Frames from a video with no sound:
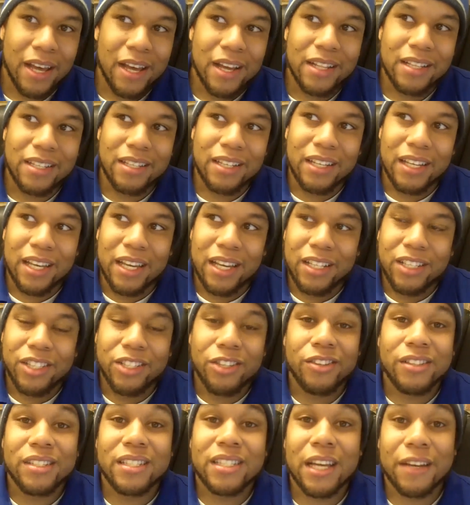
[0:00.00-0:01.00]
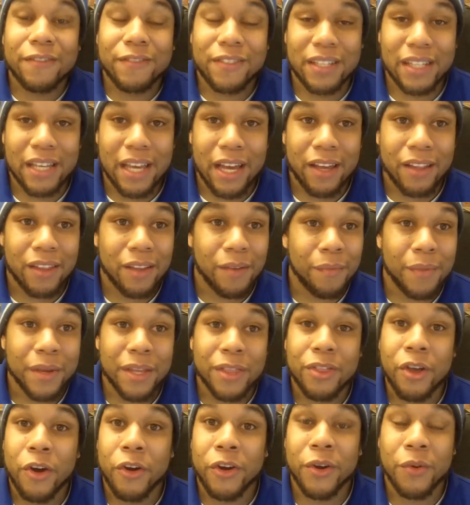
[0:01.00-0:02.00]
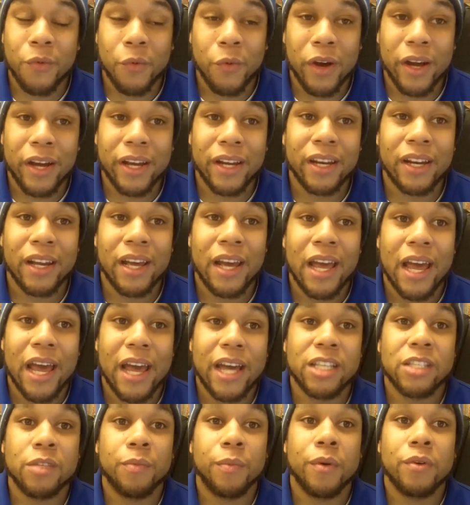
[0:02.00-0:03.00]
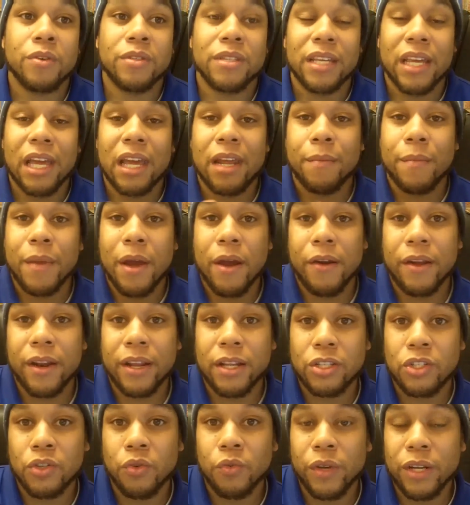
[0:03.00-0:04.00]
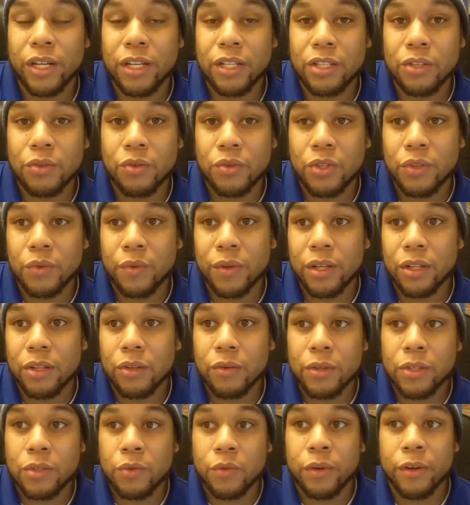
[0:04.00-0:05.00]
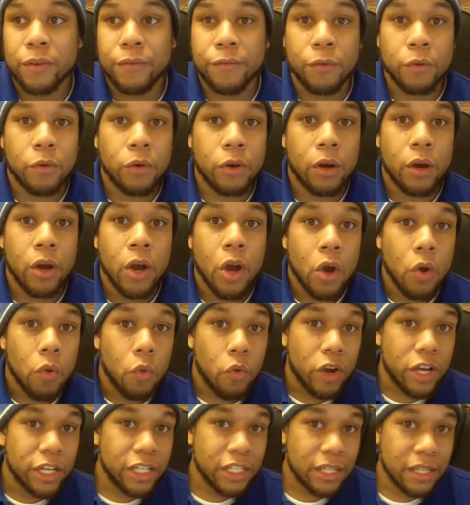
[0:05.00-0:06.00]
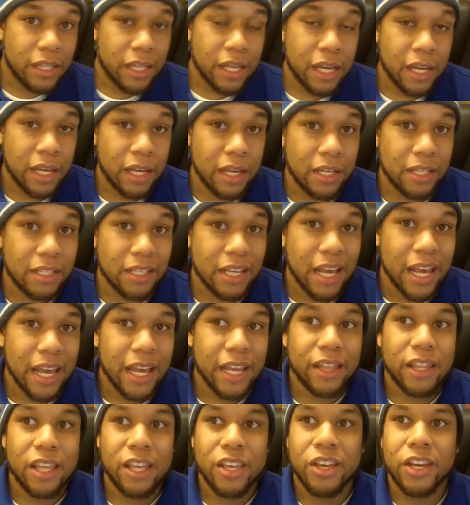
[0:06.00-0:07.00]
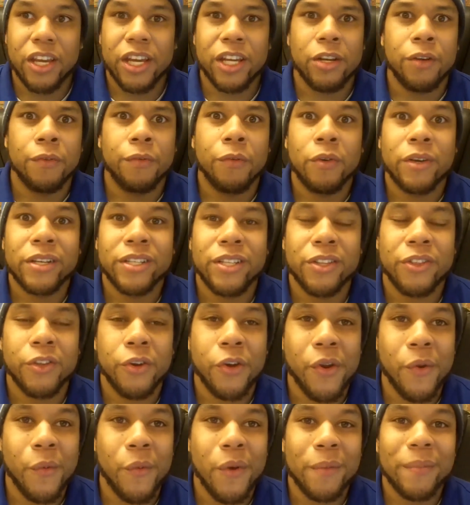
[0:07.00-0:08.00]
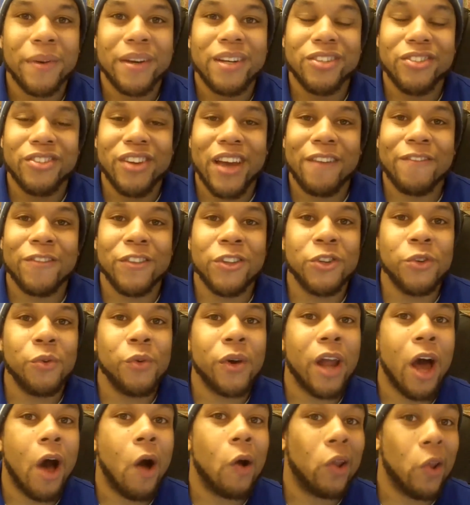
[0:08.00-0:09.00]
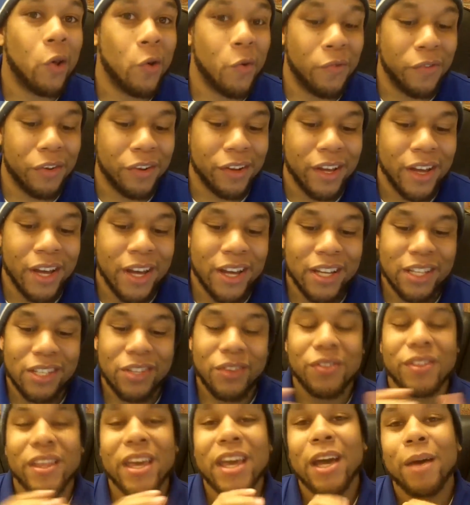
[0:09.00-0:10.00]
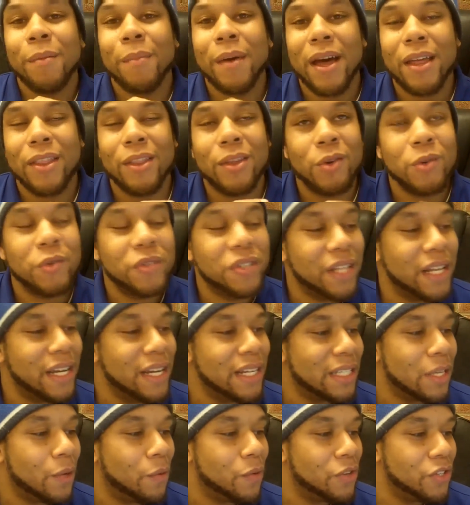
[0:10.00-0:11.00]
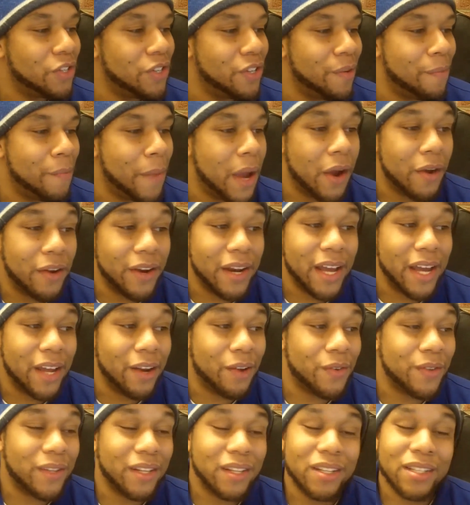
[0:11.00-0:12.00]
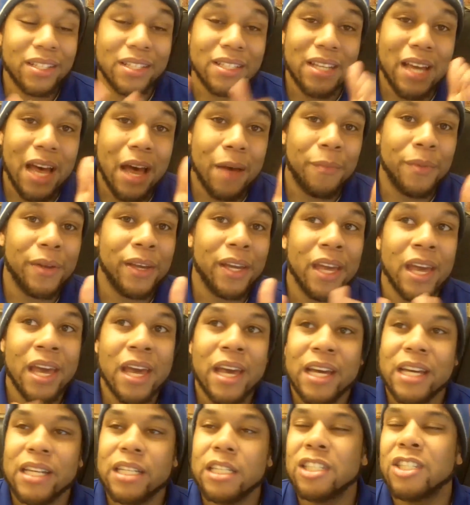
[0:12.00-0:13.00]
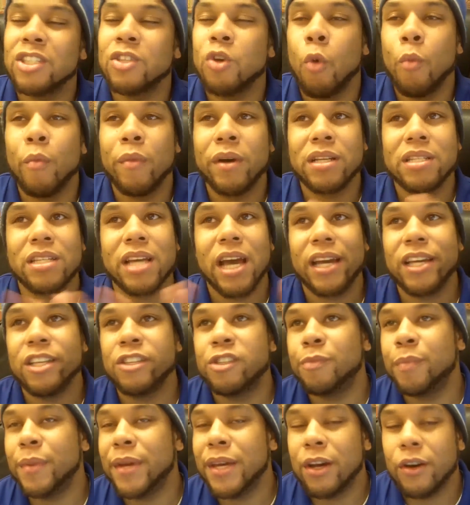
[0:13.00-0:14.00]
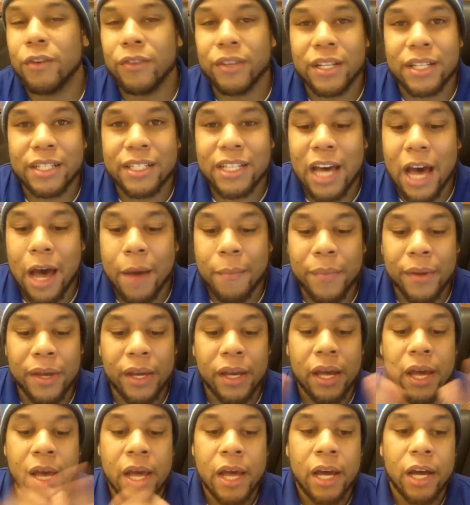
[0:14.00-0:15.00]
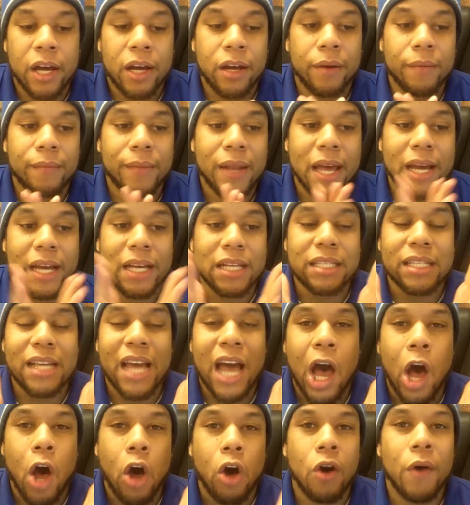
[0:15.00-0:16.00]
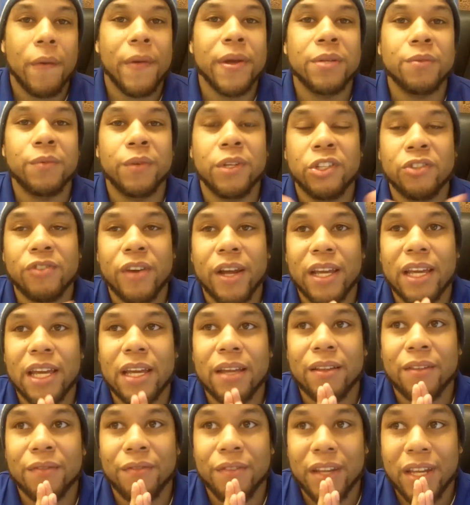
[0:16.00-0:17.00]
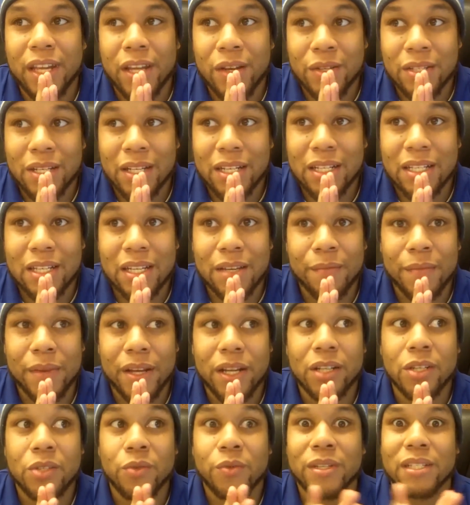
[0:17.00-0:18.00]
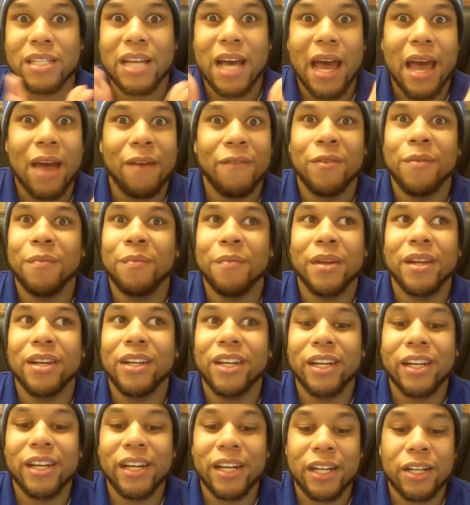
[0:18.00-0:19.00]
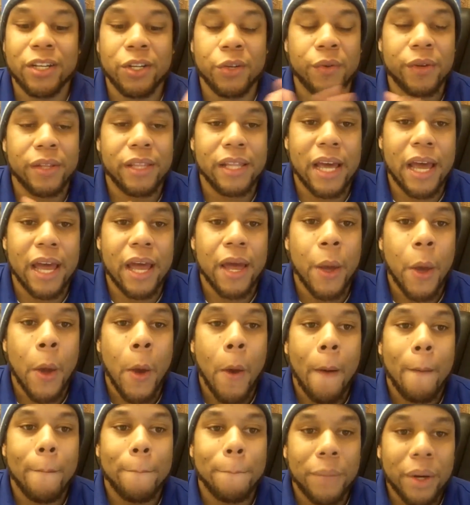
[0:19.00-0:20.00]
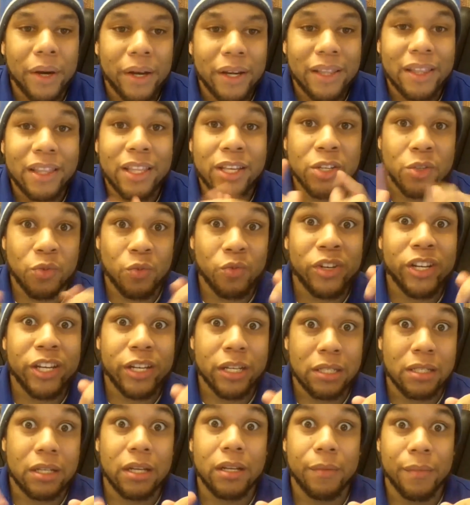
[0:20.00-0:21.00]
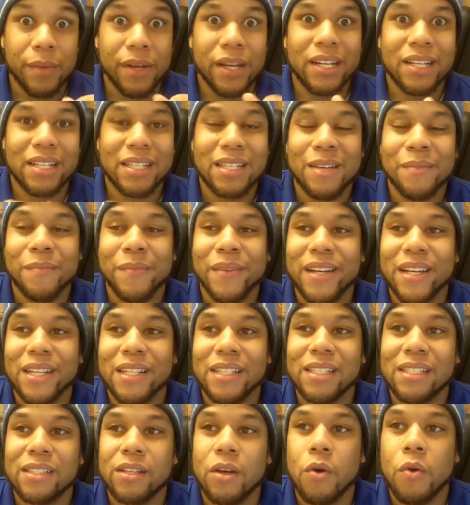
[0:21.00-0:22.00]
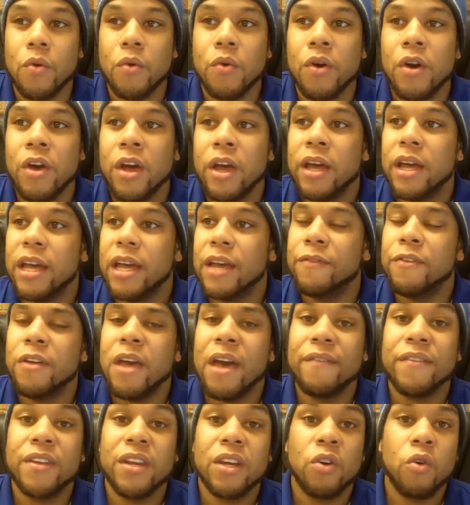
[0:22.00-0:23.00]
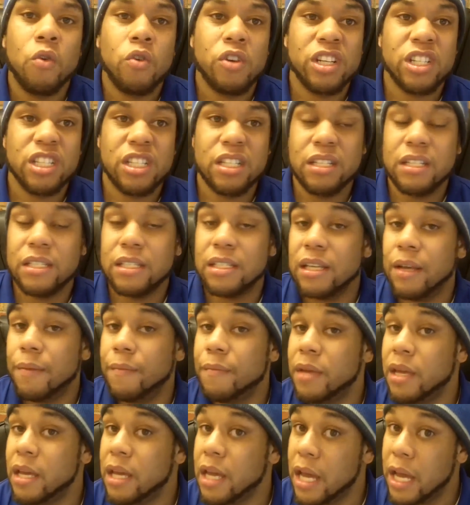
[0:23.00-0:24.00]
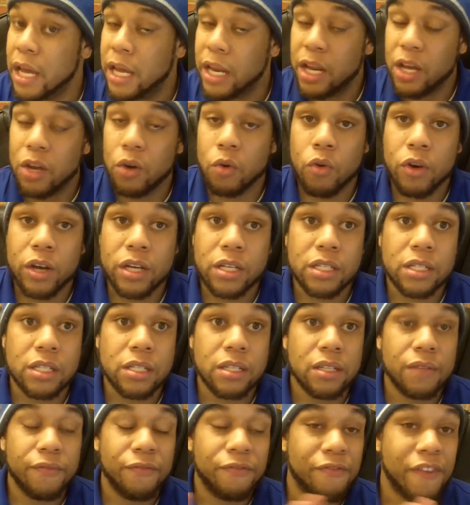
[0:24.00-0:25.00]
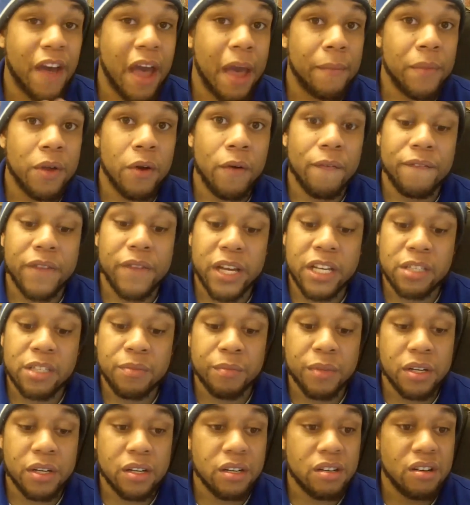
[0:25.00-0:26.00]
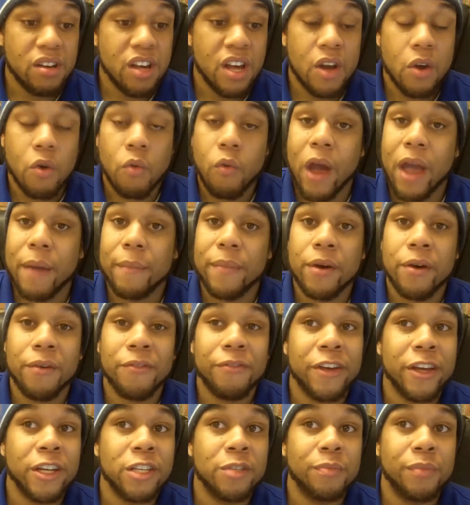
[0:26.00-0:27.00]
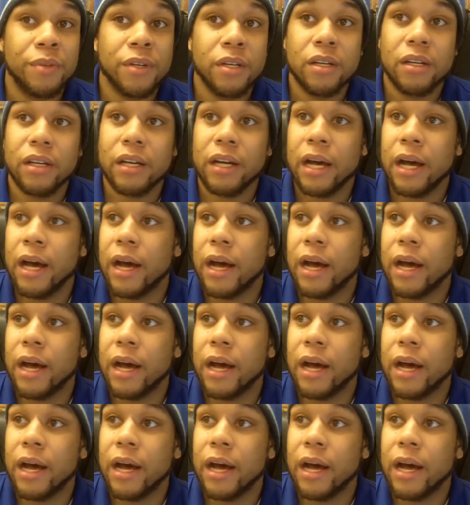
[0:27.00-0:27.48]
to get yourself together, be 31, as opposed to getting married at 22, 23, 24, rushing things, and then you get divorced at 31, because you have to do it all over. So think about those things. I want you to marinate on this topic. It's so much I can speak on this topic. Like I say, I always want to try to keep the videos under 10 minutes, which I haven't been good at doing that, but this one is going to be under 10 minutes. So if you have any questions, send me any questions. Find me on Facebook, write me on Facebook,